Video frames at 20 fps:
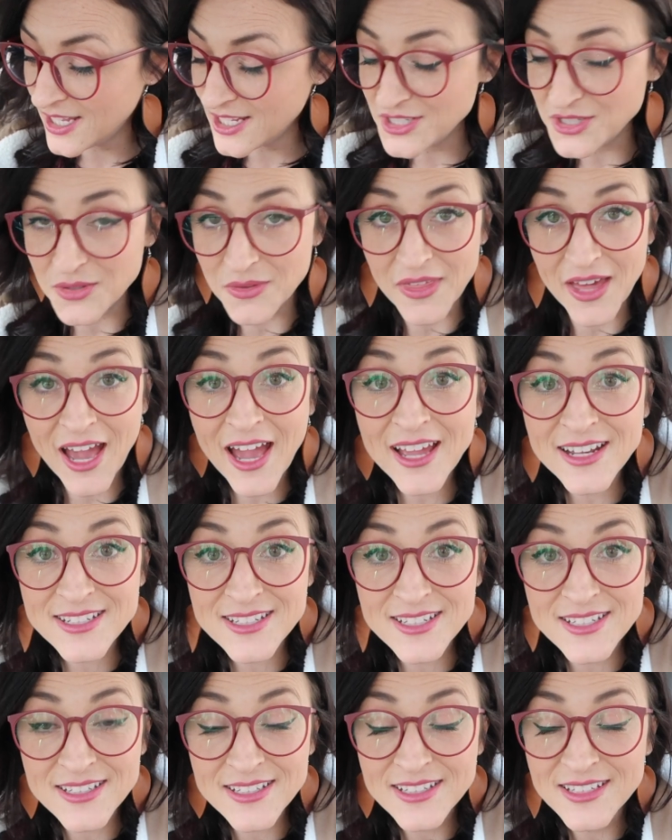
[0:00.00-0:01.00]
and do
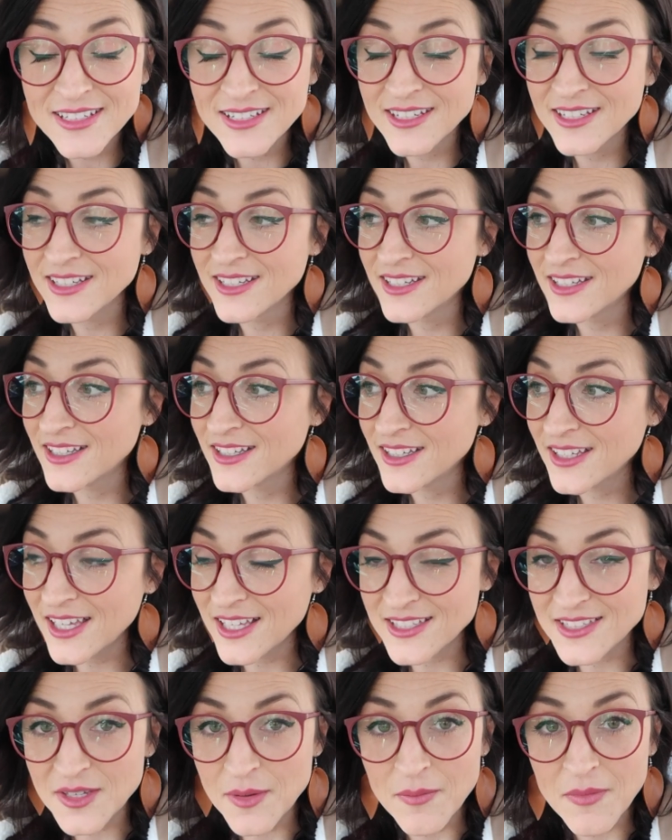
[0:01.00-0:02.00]
that,
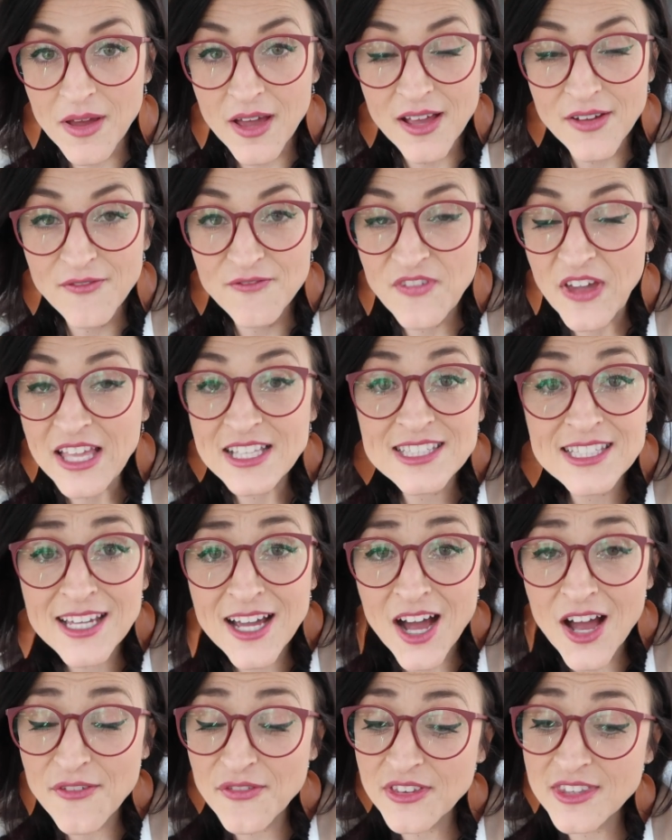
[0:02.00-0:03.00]
get some fancy
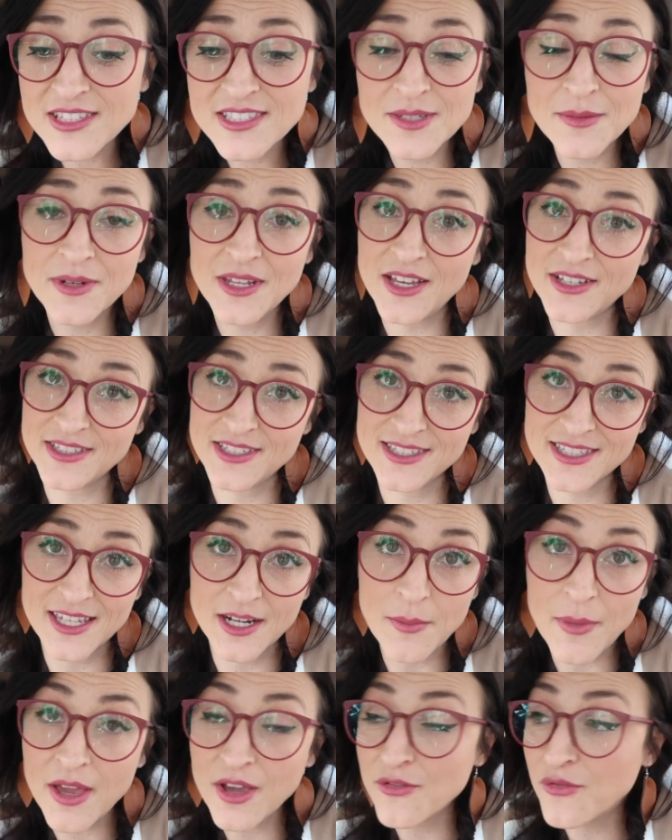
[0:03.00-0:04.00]
coffee that somebody else is
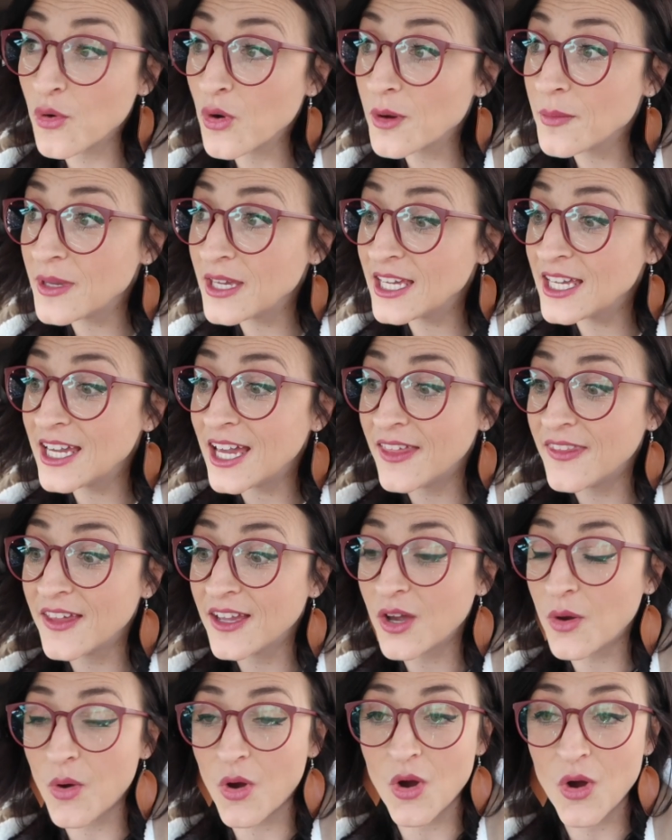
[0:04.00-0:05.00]
gonna make for me and
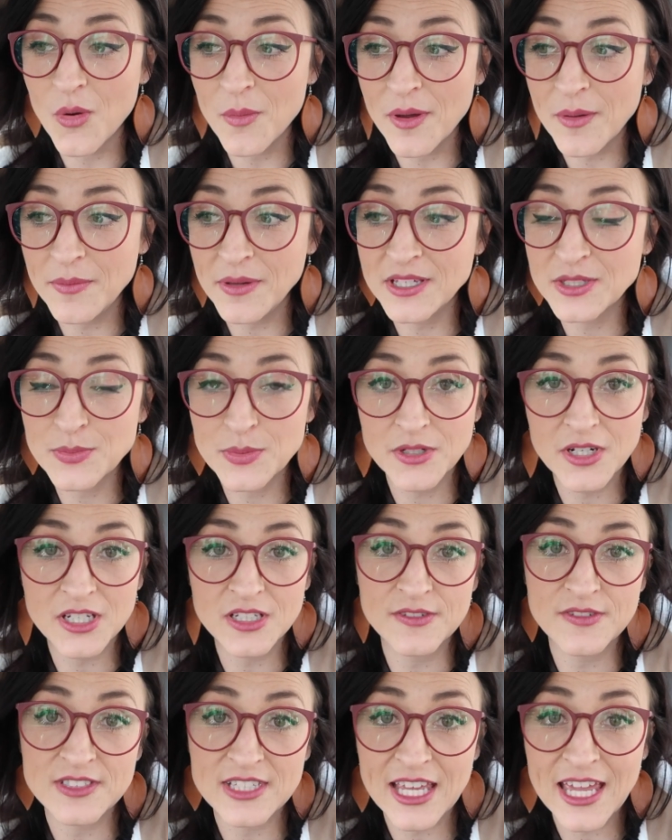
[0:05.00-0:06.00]
then go home and be as
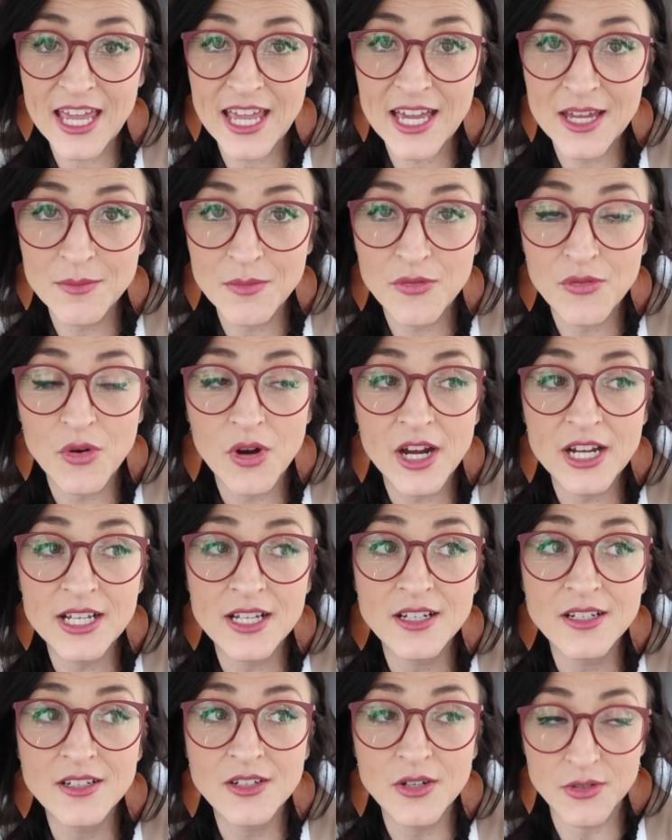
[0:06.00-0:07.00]
productive as I can before
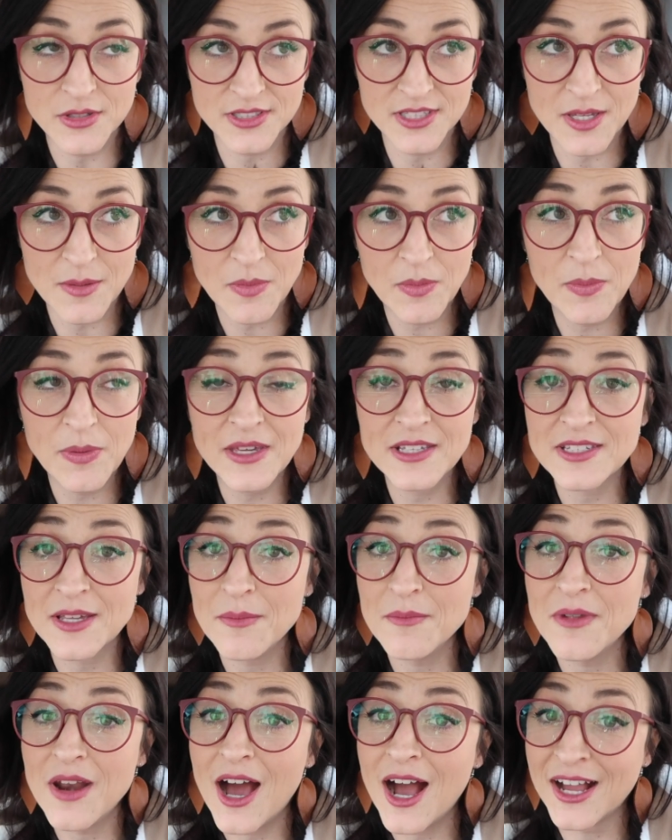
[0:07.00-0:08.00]
I go to sleep because
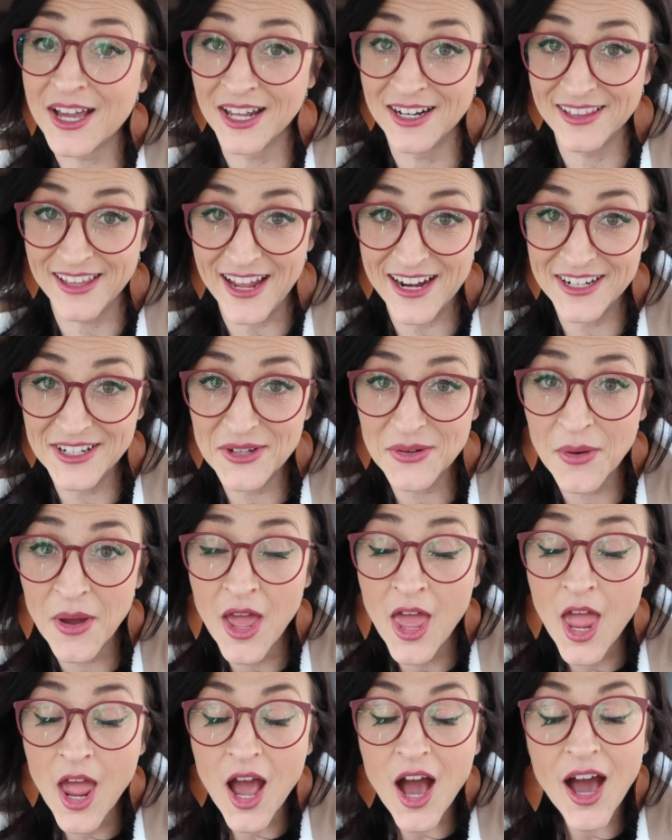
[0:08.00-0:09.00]
I'm not gonna lie to you,
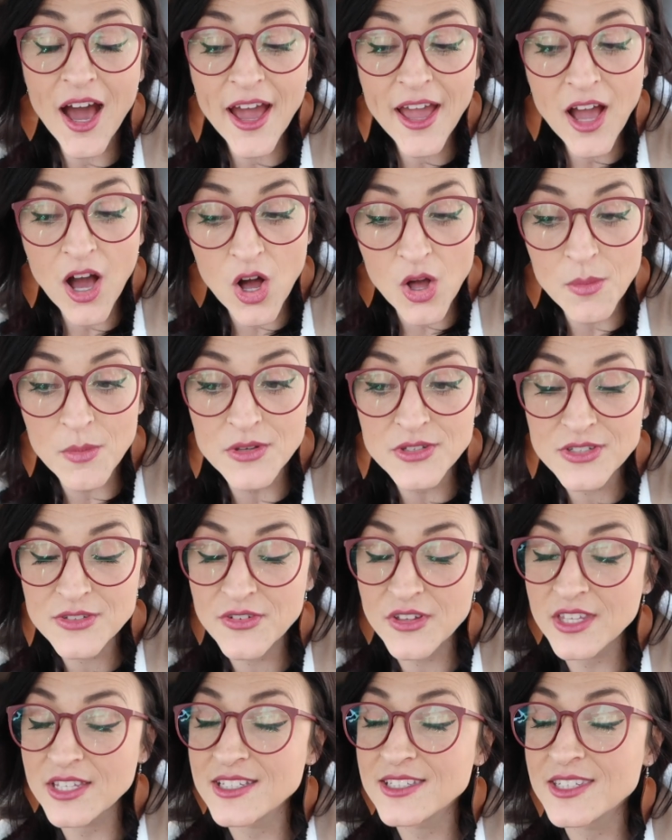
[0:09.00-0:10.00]
I
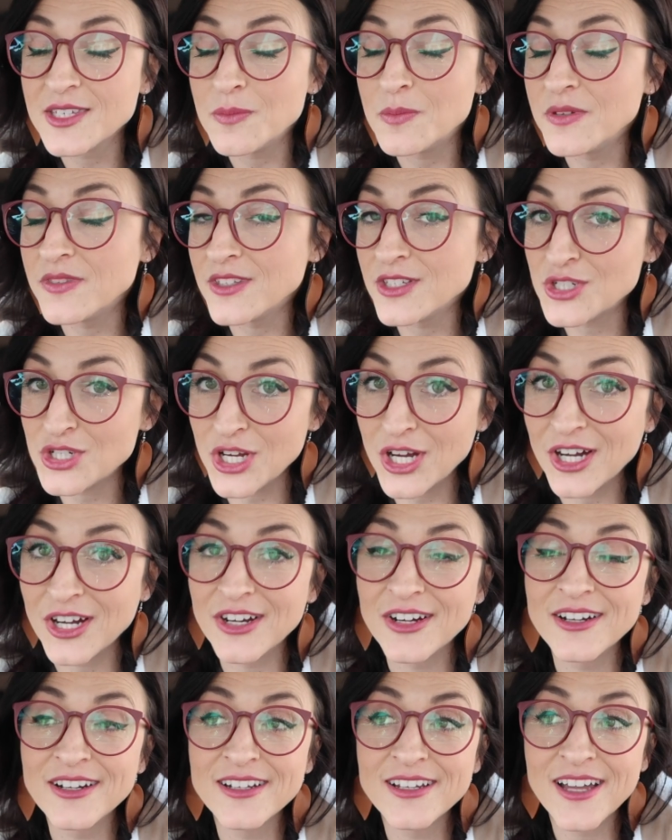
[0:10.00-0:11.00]
almost fell asleep in the
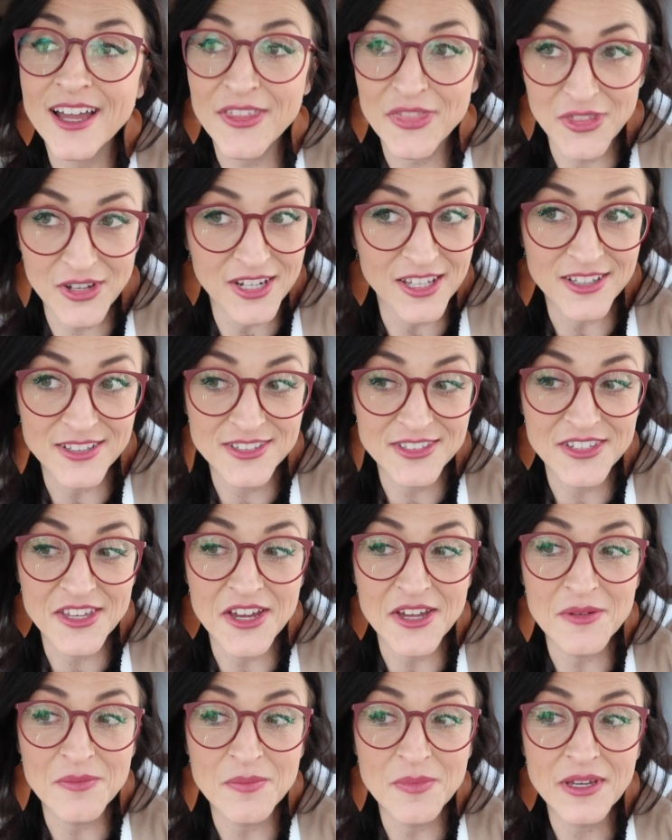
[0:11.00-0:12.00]
chair at the nail
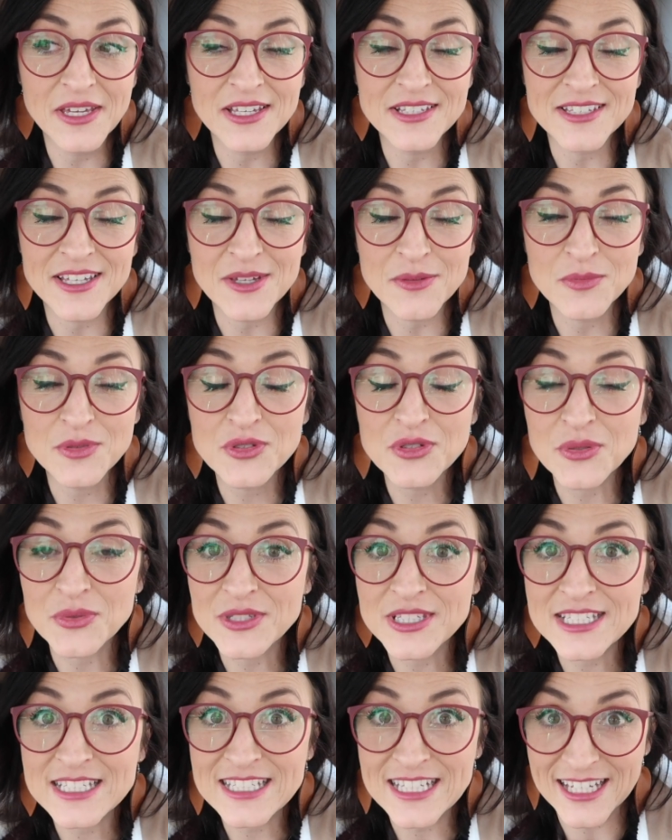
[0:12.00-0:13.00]
salon because I am so
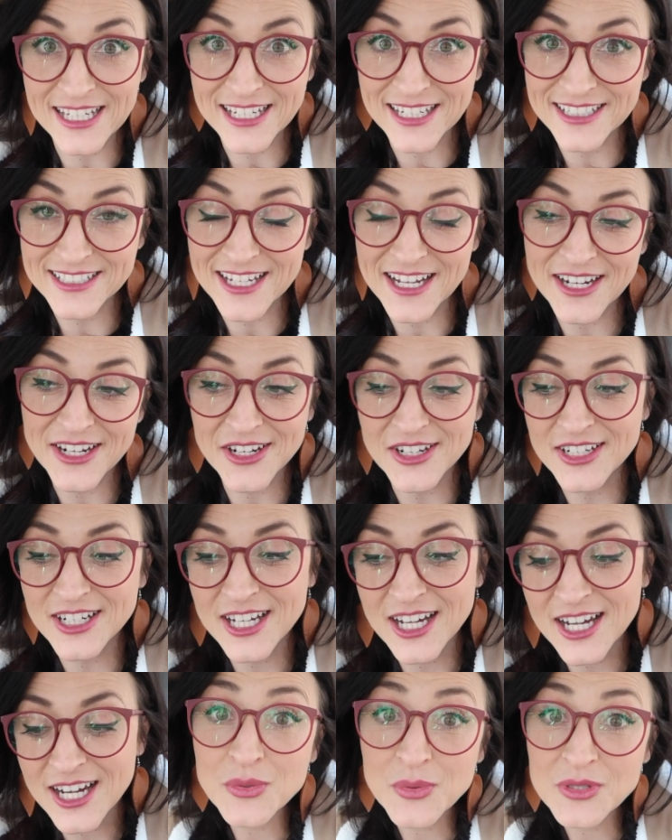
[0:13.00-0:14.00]
stinking
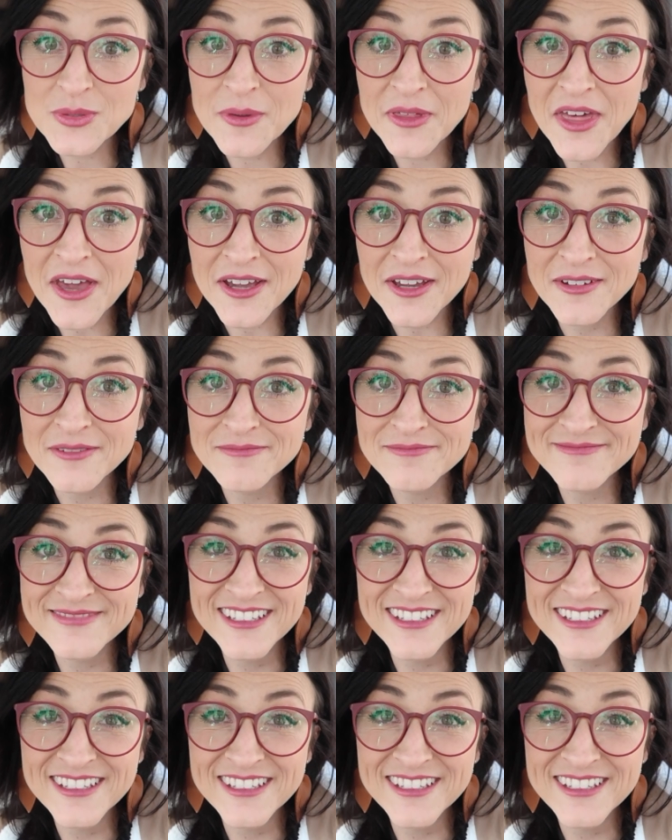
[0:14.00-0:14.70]
tired. So wish me luck.